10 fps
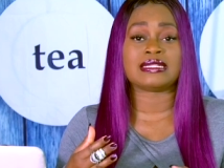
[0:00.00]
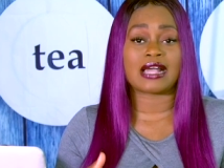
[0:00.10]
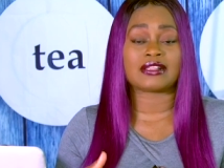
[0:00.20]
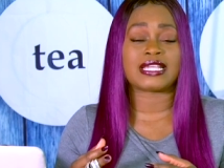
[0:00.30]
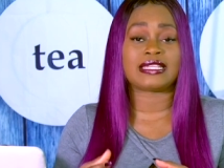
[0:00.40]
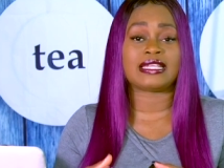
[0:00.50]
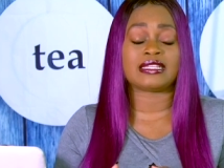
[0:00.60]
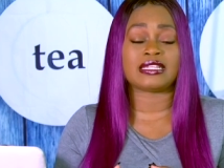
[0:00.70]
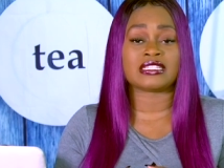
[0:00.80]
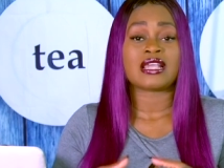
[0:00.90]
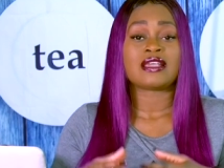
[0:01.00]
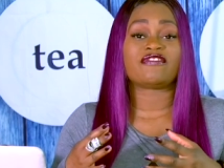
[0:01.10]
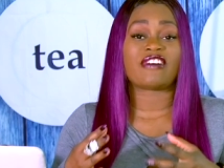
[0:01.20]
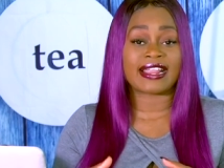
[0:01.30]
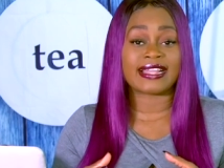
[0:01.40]
now taking his
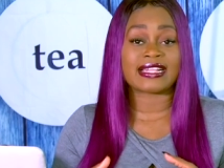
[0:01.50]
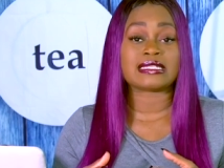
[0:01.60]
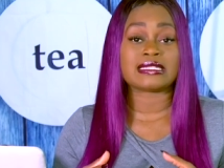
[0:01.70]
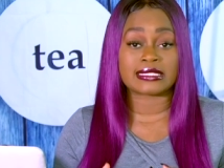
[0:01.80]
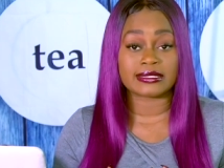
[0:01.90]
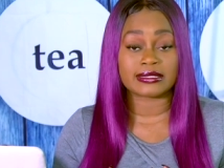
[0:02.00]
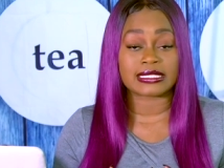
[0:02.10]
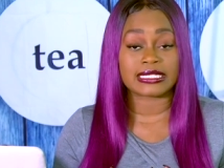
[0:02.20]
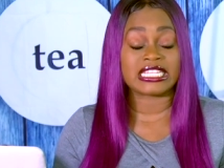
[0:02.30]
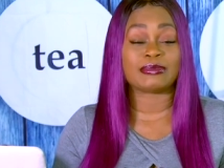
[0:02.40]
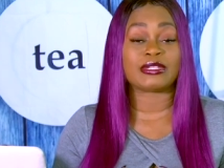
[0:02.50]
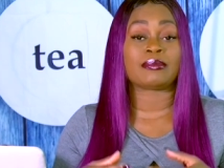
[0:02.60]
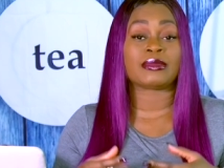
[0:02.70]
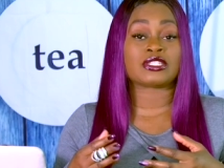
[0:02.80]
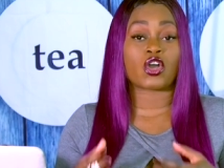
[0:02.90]
finances seriously and he's
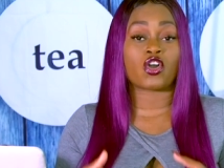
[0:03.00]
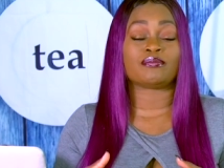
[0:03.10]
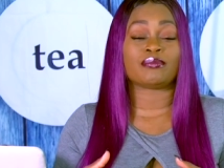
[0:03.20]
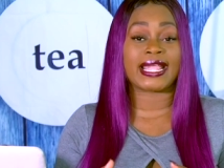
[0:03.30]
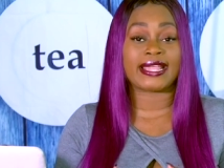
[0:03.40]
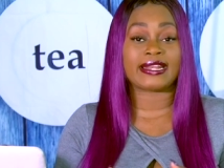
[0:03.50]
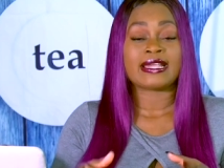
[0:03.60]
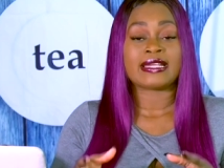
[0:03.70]
becoming his own man.